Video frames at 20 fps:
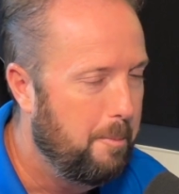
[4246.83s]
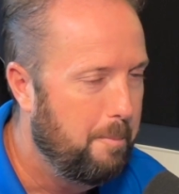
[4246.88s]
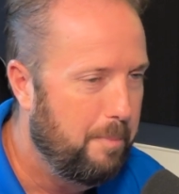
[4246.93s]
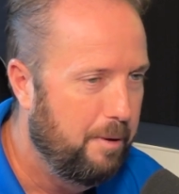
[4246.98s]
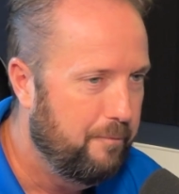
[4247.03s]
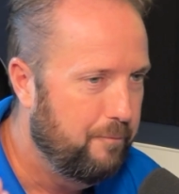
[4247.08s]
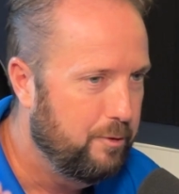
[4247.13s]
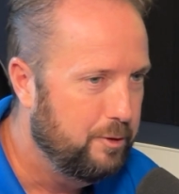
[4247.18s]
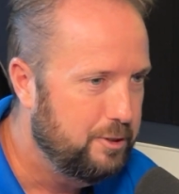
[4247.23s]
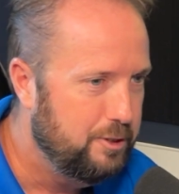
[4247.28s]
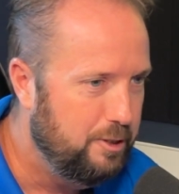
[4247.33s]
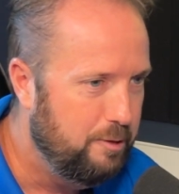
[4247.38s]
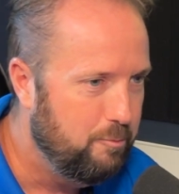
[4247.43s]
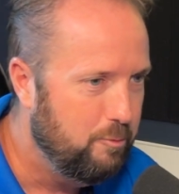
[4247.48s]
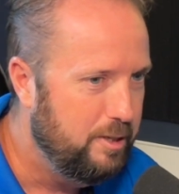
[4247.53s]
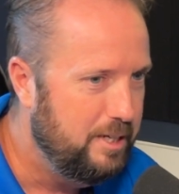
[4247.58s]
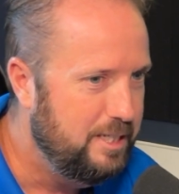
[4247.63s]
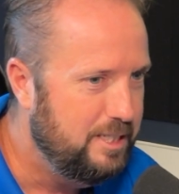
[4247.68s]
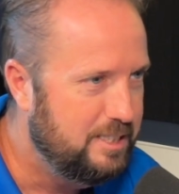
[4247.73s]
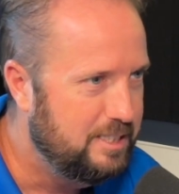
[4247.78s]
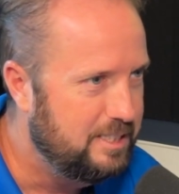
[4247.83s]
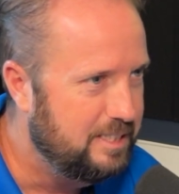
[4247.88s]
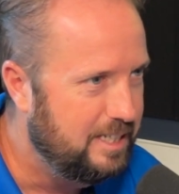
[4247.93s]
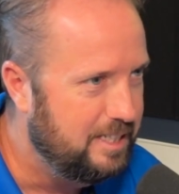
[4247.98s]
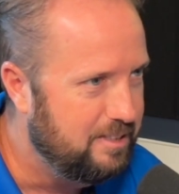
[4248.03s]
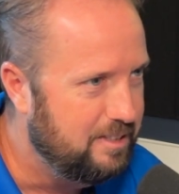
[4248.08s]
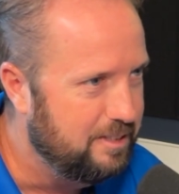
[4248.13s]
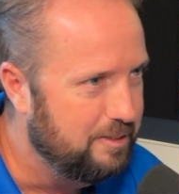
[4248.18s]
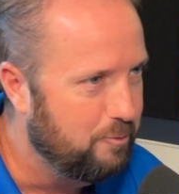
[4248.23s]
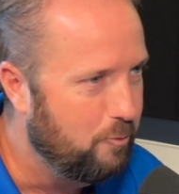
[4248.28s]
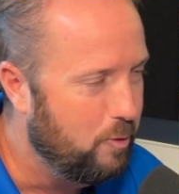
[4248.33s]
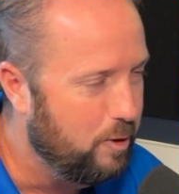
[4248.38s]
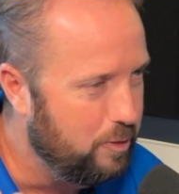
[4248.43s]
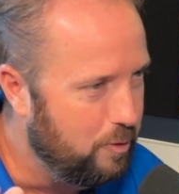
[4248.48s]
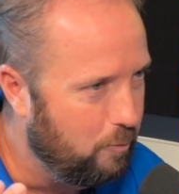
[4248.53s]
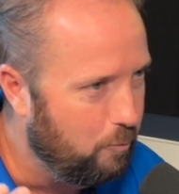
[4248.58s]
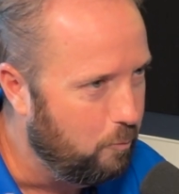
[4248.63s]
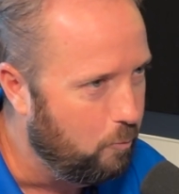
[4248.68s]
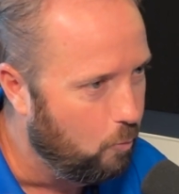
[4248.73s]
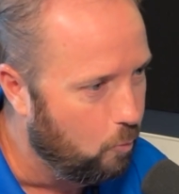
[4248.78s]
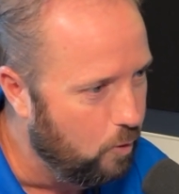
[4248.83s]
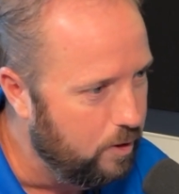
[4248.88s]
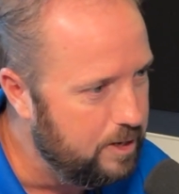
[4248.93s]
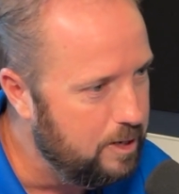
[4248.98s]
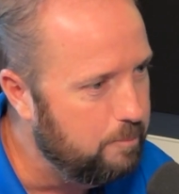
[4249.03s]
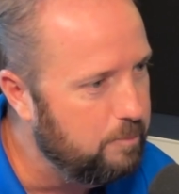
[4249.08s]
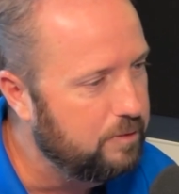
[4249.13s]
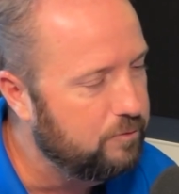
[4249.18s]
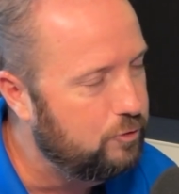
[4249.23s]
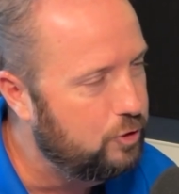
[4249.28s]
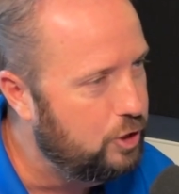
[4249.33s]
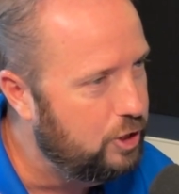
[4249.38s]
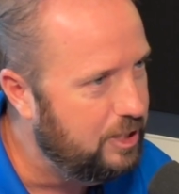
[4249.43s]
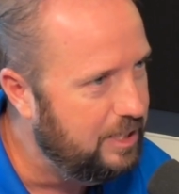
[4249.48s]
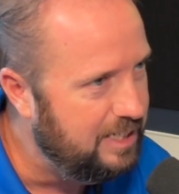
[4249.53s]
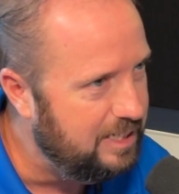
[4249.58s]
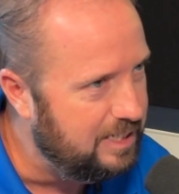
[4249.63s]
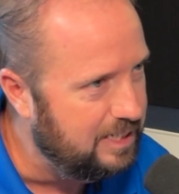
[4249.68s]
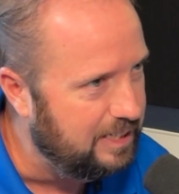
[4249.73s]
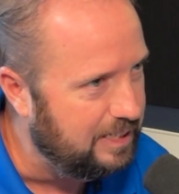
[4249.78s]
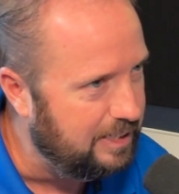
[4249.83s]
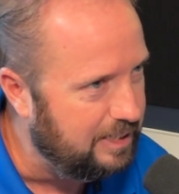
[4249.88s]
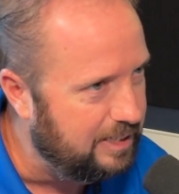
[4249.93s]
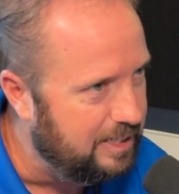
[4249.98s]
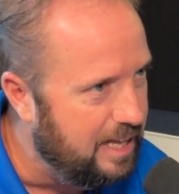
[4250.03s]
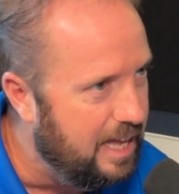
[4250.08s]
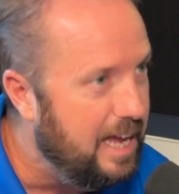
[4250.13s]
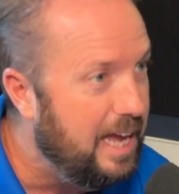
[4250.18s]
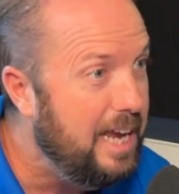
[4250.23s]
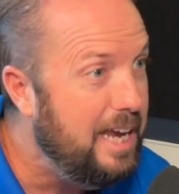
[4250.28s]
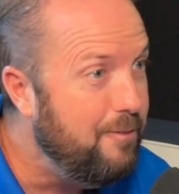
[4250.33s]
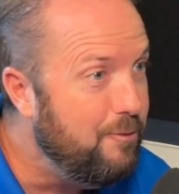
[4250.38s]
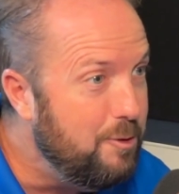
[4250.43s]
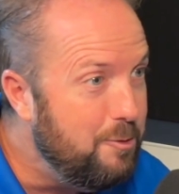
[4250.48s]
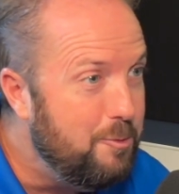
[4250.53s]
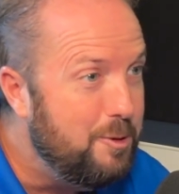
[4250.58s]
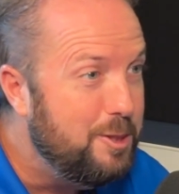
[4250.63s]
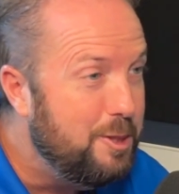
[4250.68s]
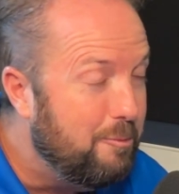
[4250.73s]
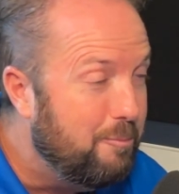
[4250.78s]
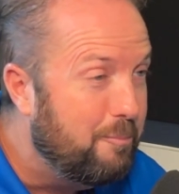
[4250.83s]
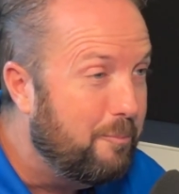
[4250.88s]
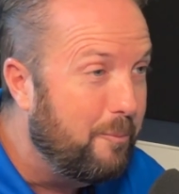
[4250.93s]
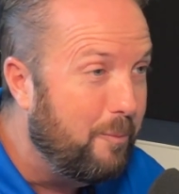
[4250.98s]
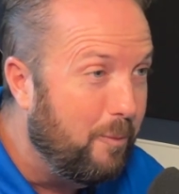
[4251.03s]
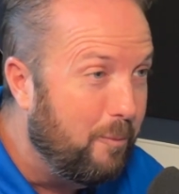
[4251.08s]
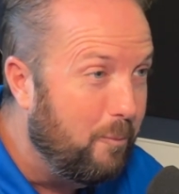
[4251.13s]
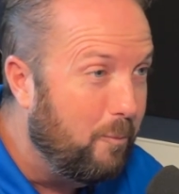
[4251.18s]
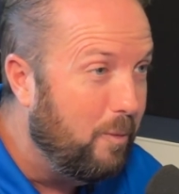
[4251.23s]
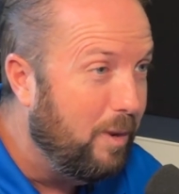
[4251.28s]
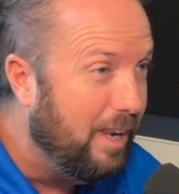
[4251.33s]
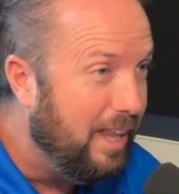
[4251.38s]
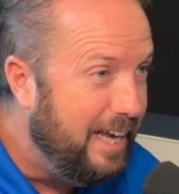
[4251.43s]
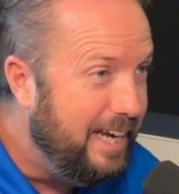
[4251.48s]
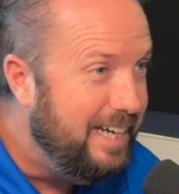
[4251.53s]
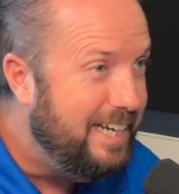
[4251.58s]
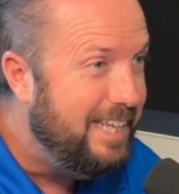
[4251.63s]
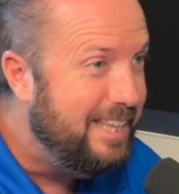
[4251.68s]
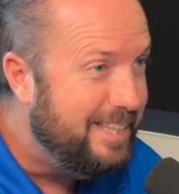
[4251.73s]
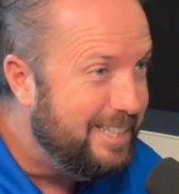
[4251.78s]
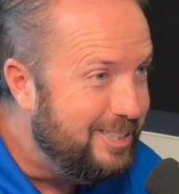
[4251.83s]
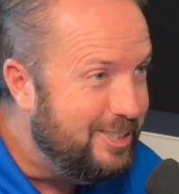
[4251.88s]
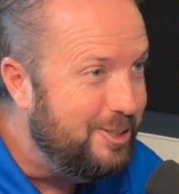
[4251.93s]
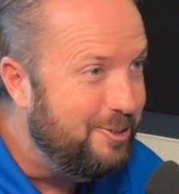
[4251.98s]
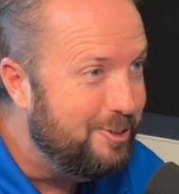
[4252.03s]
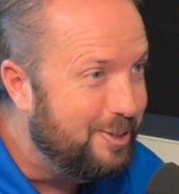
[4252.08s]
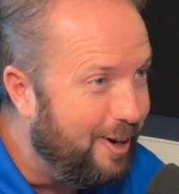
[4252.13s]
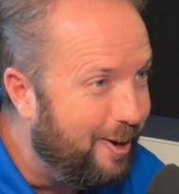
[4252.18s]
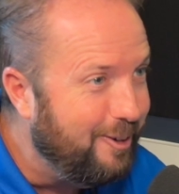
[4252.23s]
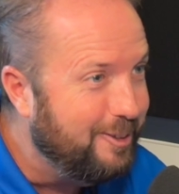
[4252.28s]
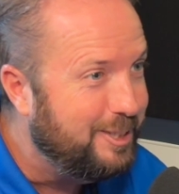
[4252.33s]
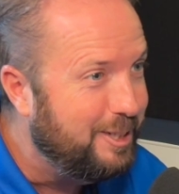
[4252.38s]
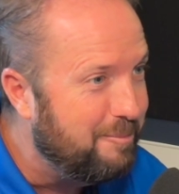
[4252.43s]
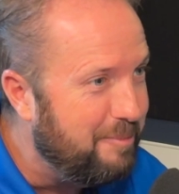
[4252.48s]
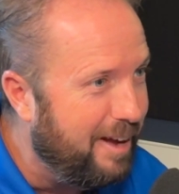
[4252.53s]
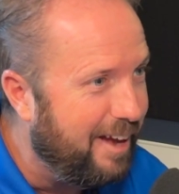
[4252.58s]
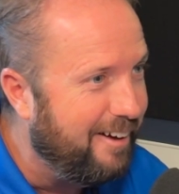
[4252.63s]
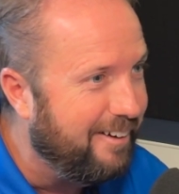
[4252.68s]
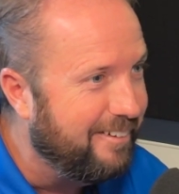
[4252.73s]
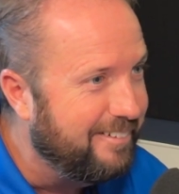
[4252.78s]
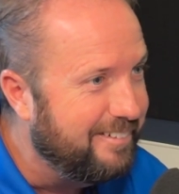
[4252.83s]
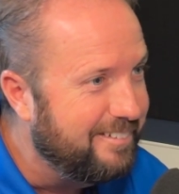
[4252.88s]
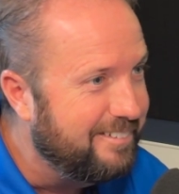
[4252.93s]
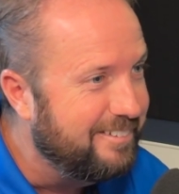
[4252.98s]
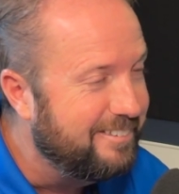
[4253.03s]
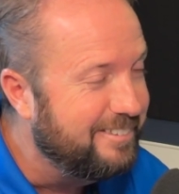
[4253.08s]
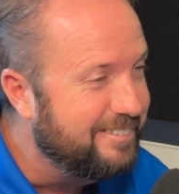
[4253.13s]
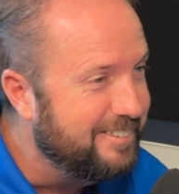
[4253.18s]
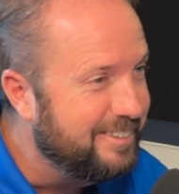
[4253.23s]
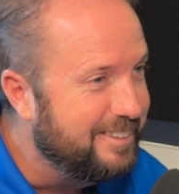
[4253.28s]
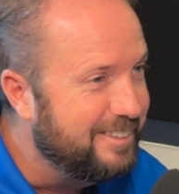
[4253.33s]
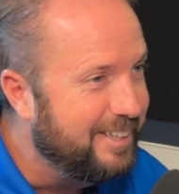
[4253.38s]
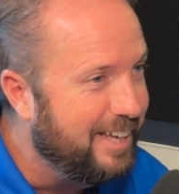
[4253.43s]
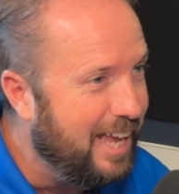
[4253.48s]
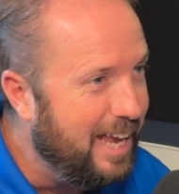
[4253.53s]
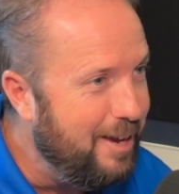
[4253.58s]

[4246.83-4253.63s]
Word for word: But for some reason, in the in the realm of cheating, even with the lady that you talked about, mm-hmm.